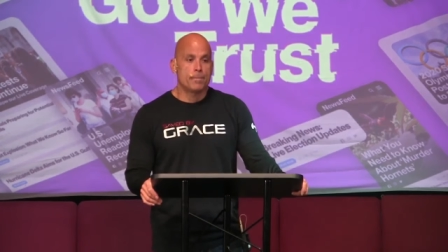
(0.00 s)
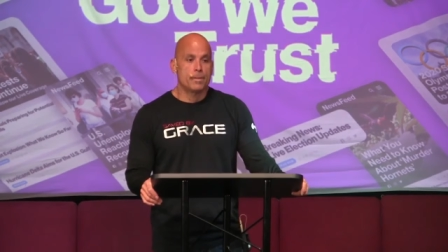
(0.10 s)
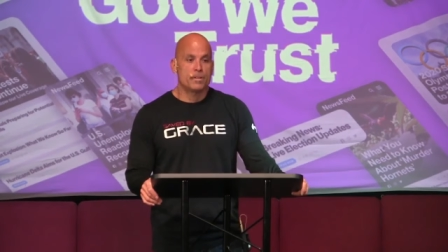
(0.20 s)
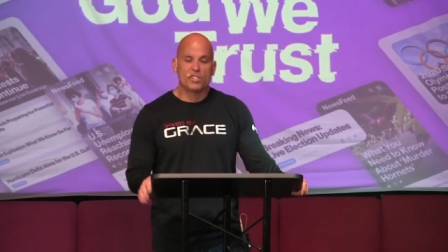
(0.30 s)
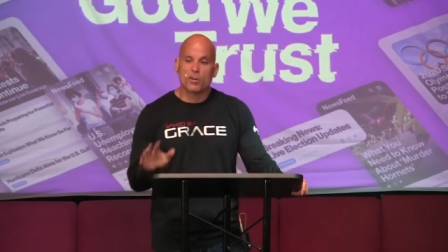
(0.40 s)

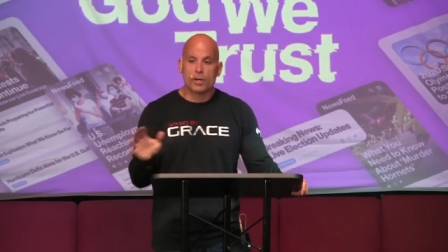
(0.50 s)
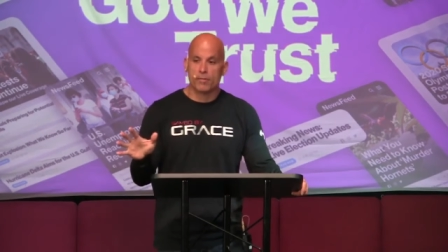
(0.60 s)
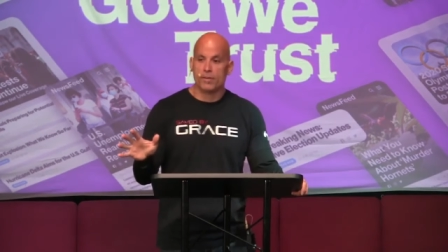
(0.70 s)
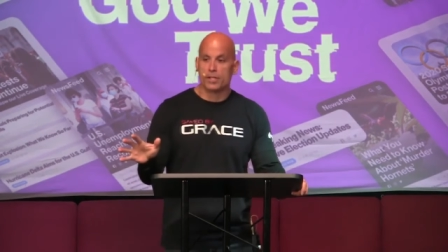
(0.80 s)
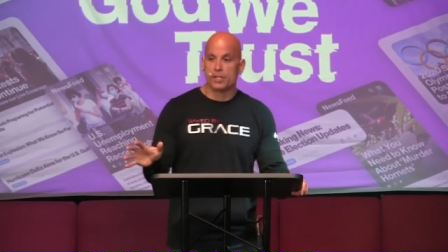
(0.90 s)
There's no
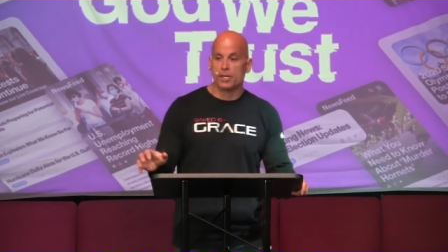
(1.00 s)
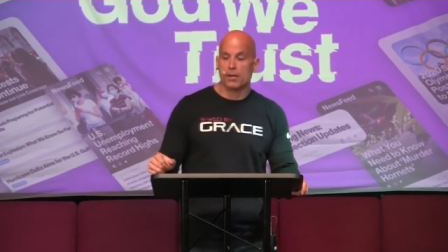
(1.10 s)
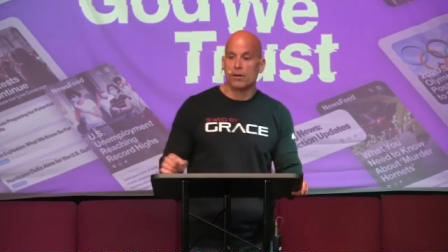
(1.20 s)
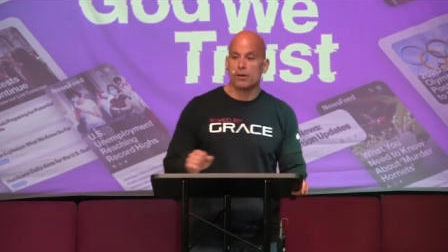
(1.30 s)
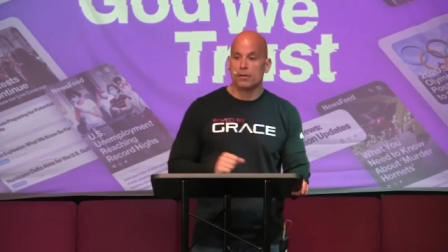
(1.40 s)
conviction at
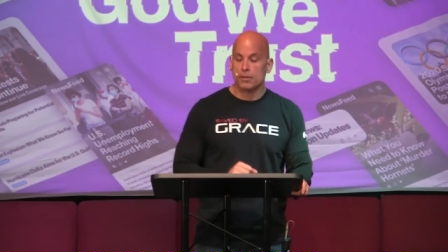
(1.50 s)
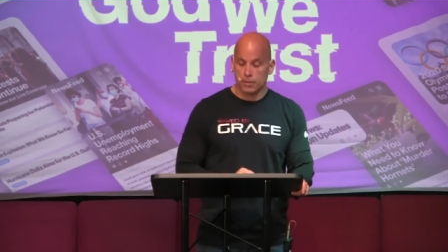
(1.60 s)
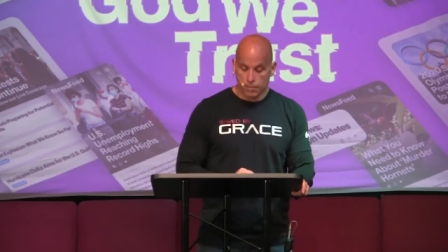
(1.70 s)
all.